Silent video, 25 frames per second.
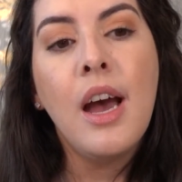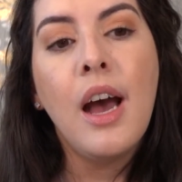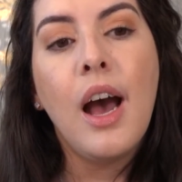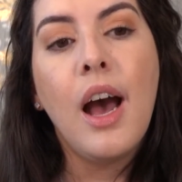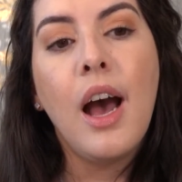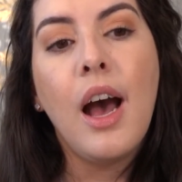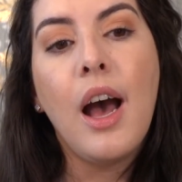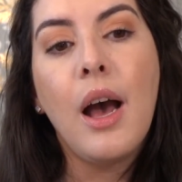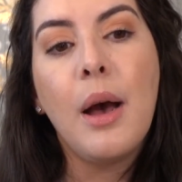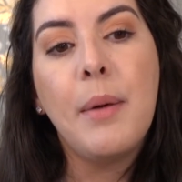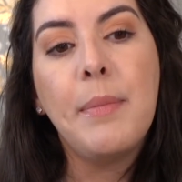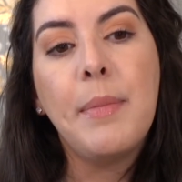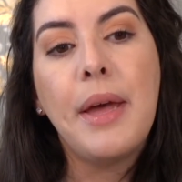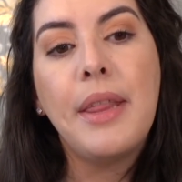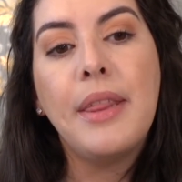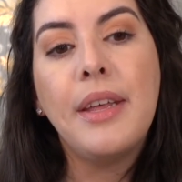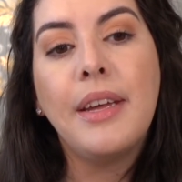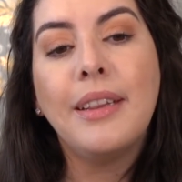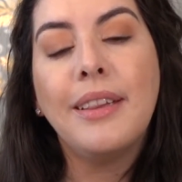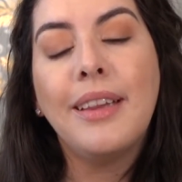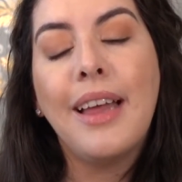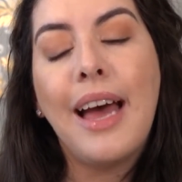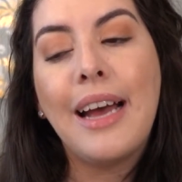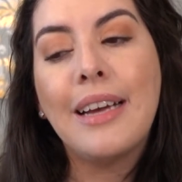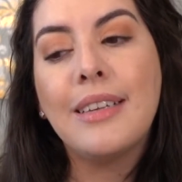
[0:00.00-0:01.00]
And
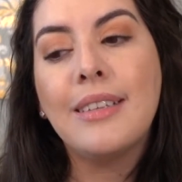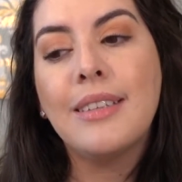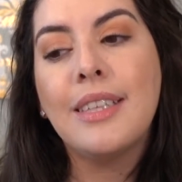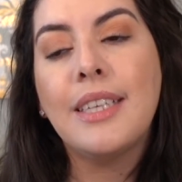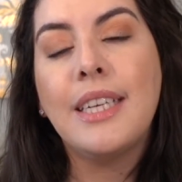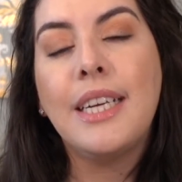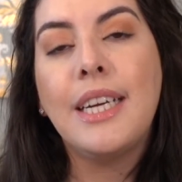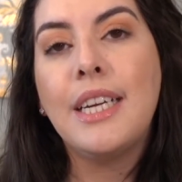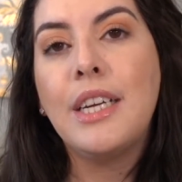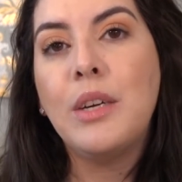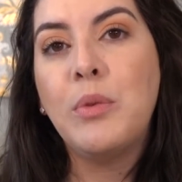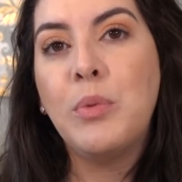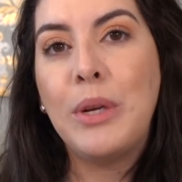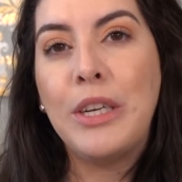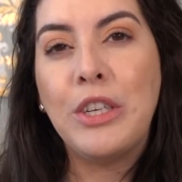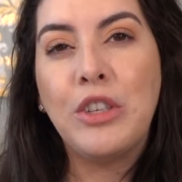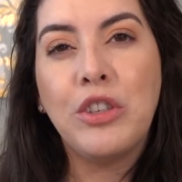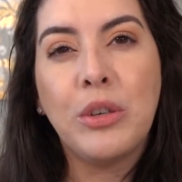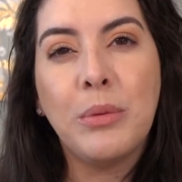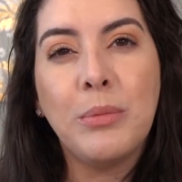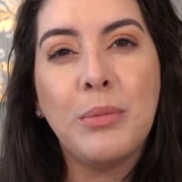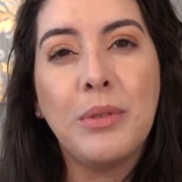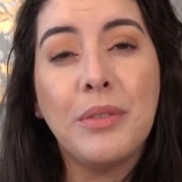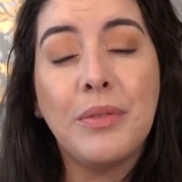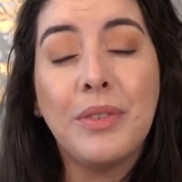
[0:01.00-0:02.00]
then lastly, in
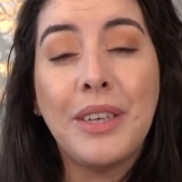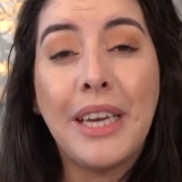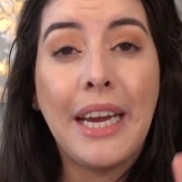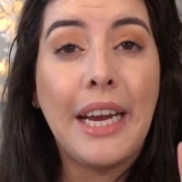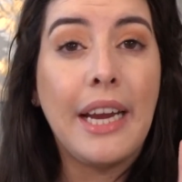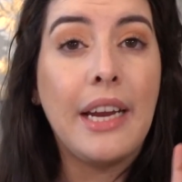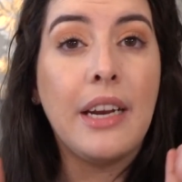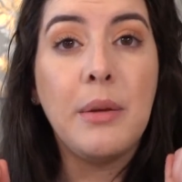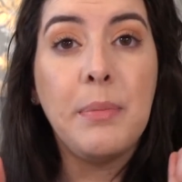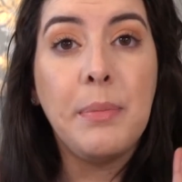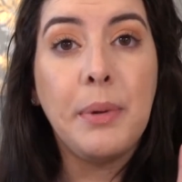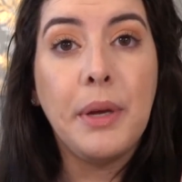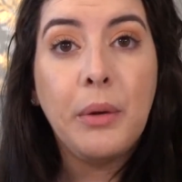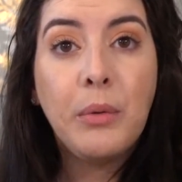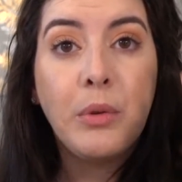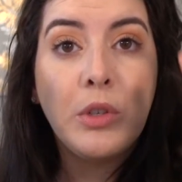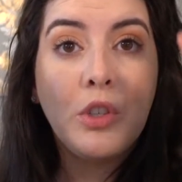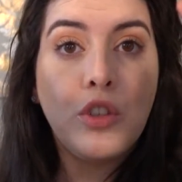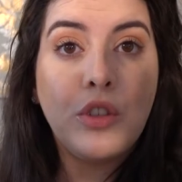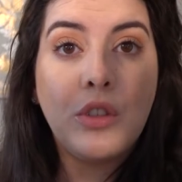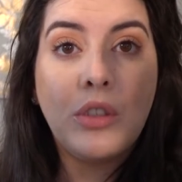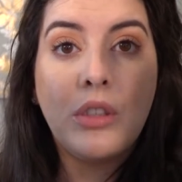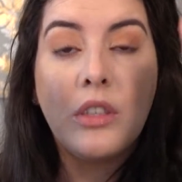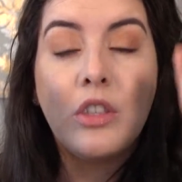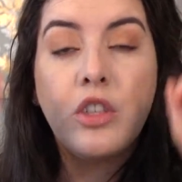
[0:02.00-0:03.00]
terms of canopy,
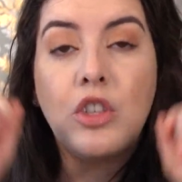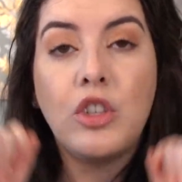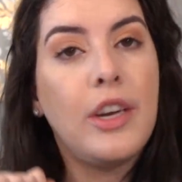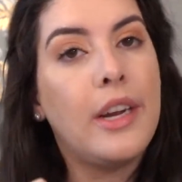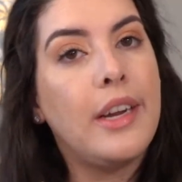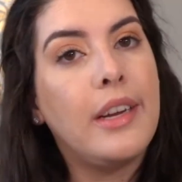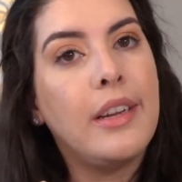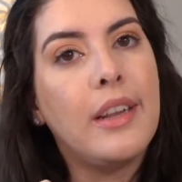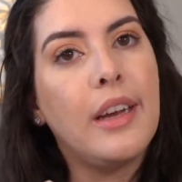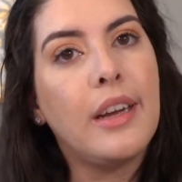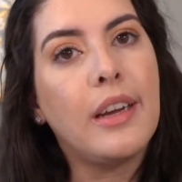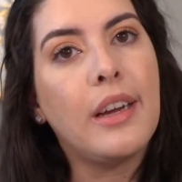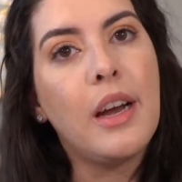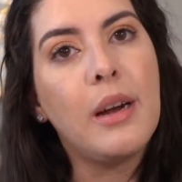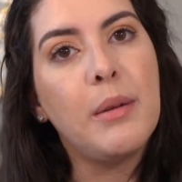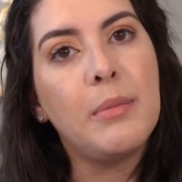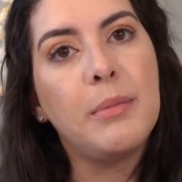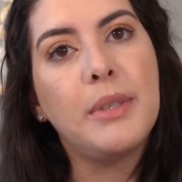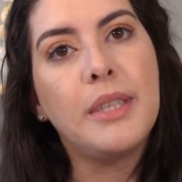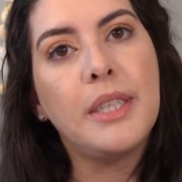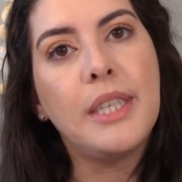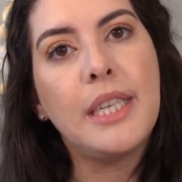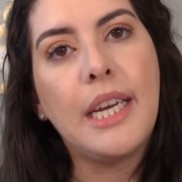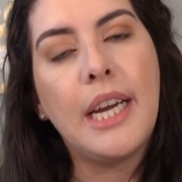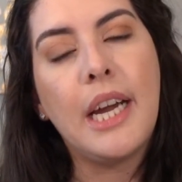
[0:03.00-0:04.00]
which is the shade that
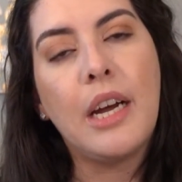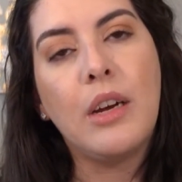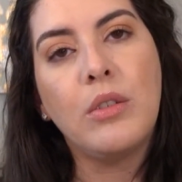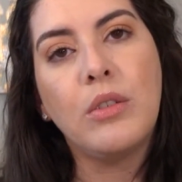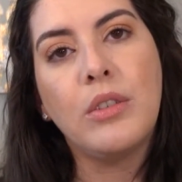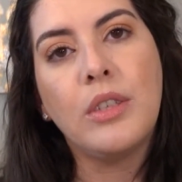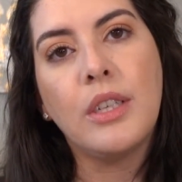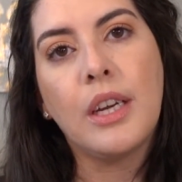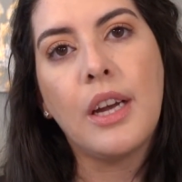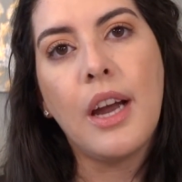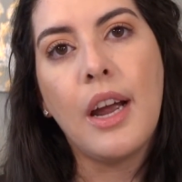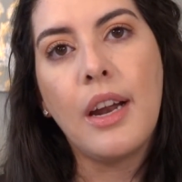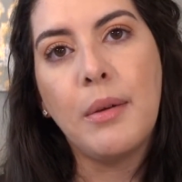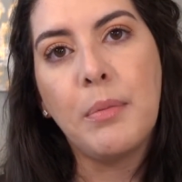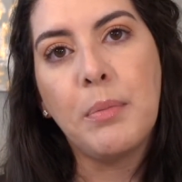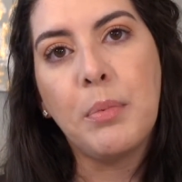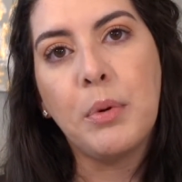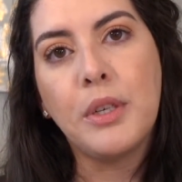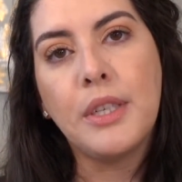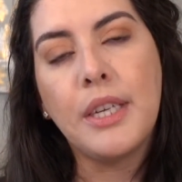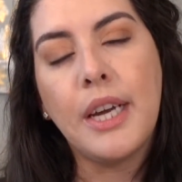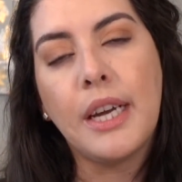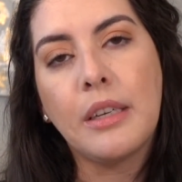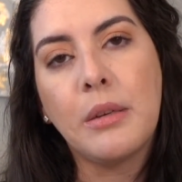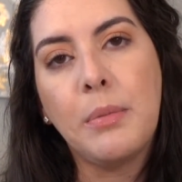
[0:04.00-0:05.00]
comes down to kind of
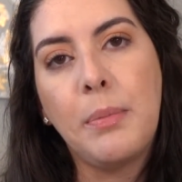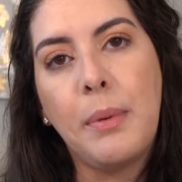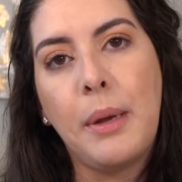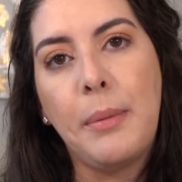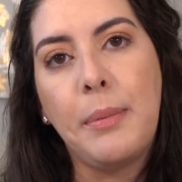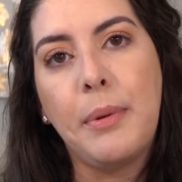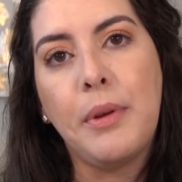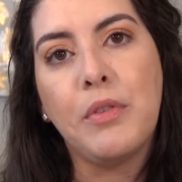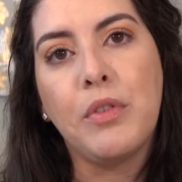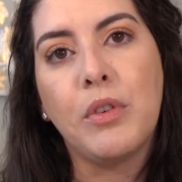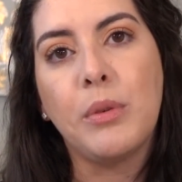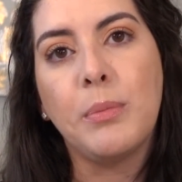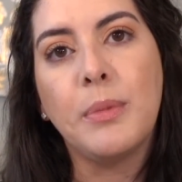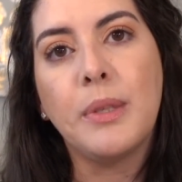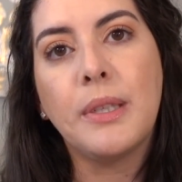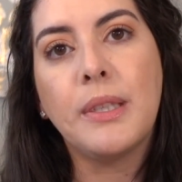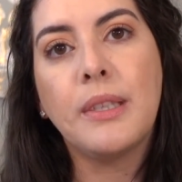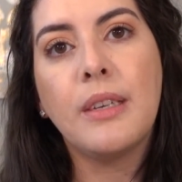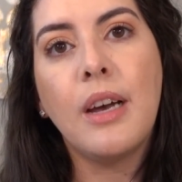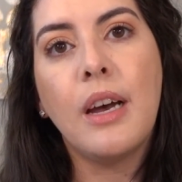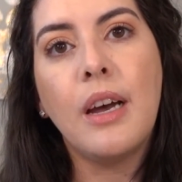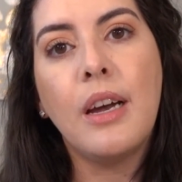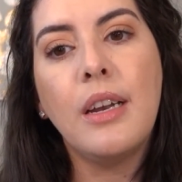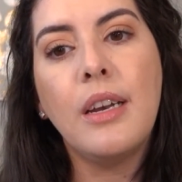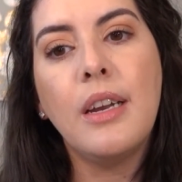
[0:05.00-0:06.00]
protect baby from
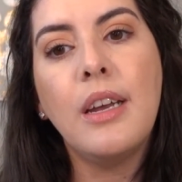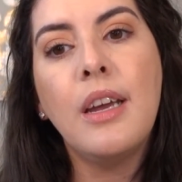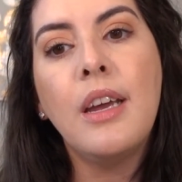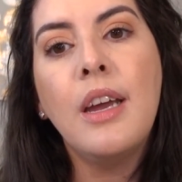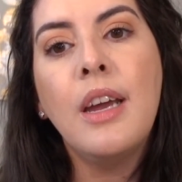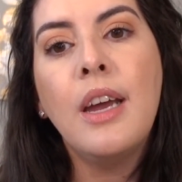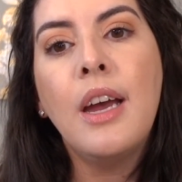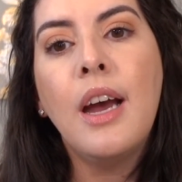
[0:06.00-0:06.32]
sun,